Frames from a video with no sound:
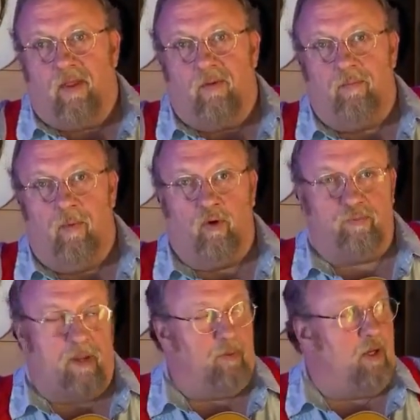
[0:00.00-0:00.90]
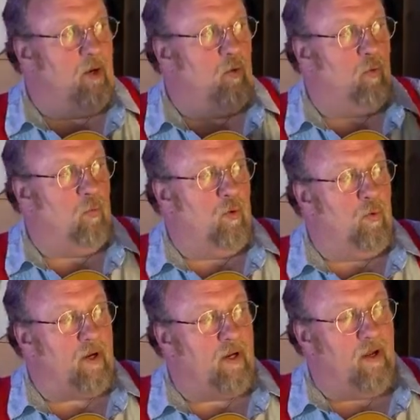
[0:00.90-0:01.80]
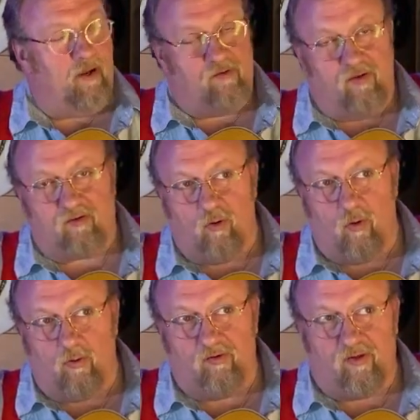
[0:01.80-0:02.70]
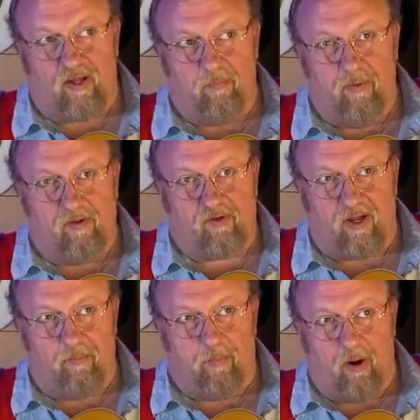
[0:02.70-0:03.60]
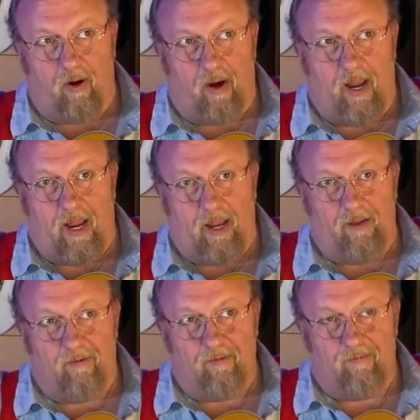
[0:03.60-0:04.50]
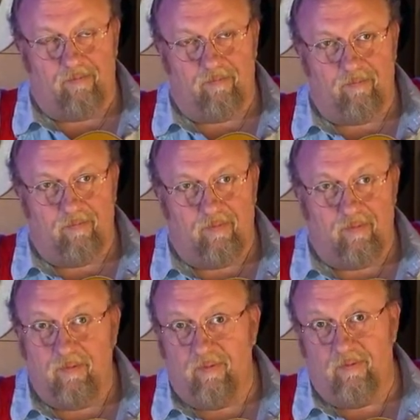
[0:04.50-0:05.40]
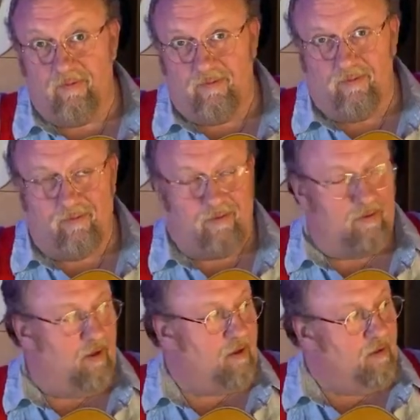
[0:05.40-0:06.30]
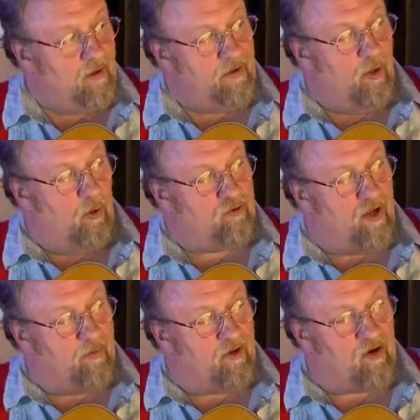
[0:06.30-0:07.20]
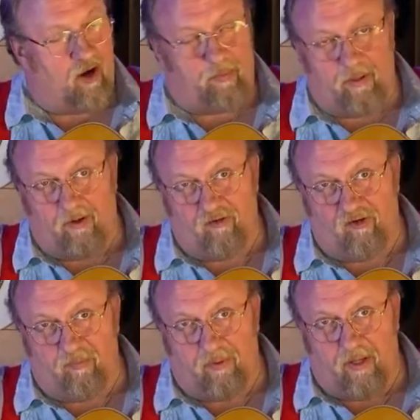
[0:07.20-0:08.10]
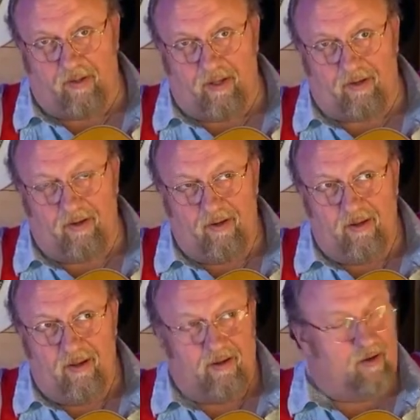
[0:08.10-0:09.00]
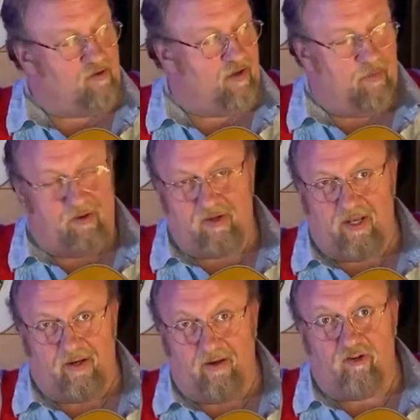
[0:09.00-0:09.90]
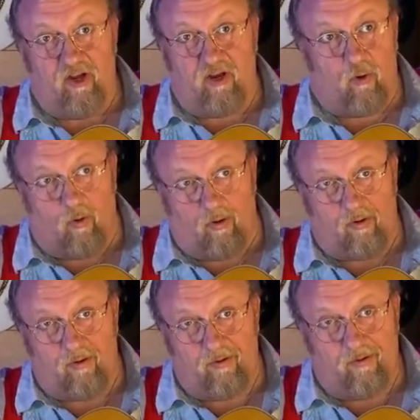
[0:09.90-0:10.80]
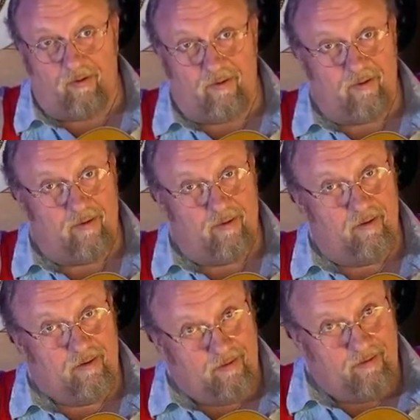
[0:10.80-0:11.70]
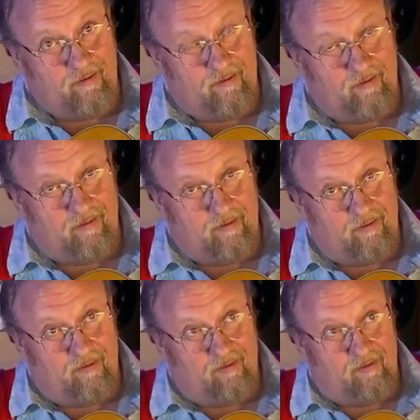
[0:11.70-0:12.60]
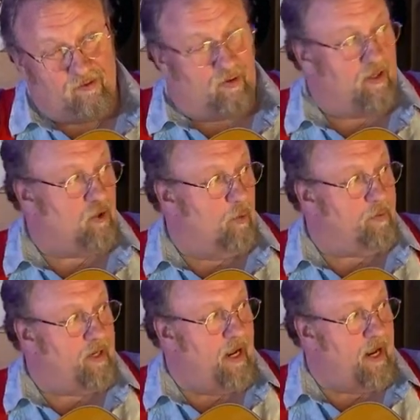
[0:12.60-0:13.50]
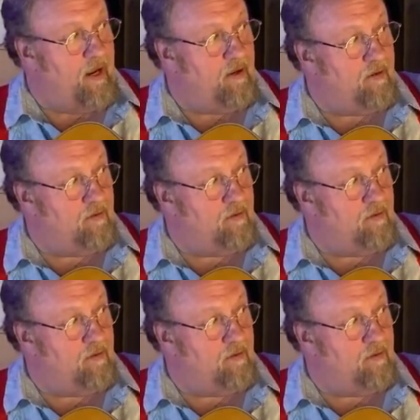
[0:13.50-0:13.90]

most people here will, will recognize this chord. It's like a it's like a bar A. A lot a lot of the old time guitar players used to play that because it imitated a G chord. So they'd go up an A,